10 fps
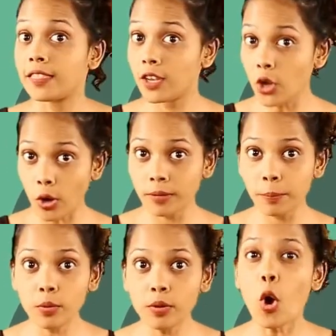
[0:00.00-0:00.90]
The north
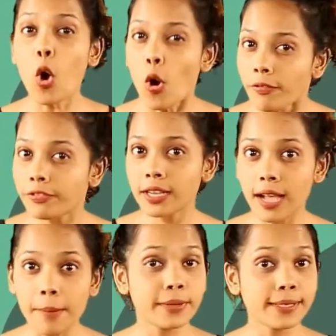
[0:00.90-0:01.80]
pole of the
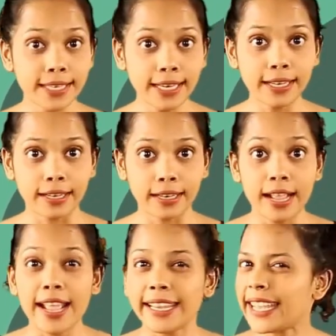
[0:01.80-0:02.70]
compass needle
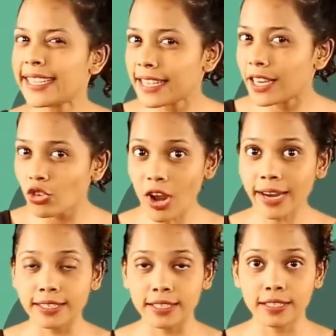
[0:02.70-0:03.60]
gets
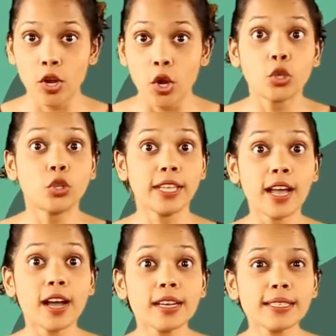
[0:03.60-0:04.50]
attracted to
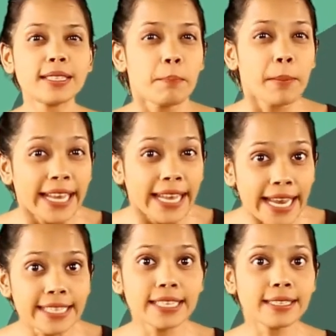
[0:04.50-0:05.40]
the Earth's
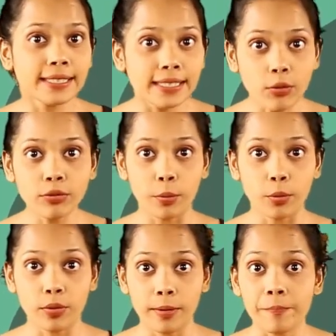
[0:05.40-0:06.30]
magnetic south
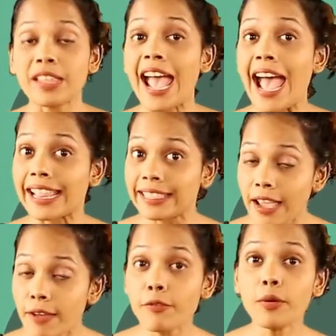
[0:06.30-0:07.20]
pole and
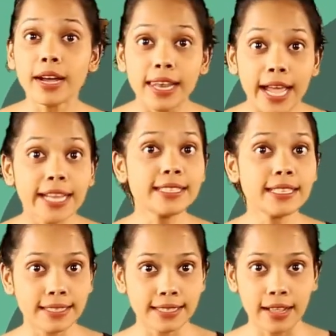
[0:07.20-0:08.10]
therefore aligns
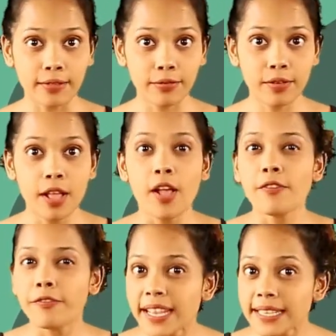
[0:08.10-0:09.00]
itself
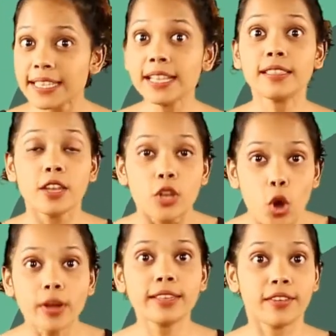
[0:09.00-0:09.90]
facing the
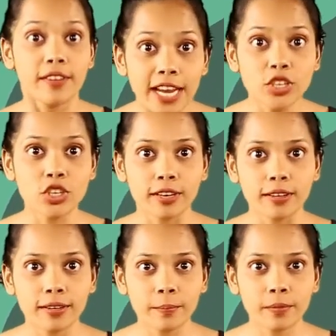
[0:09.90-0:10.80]
north direction.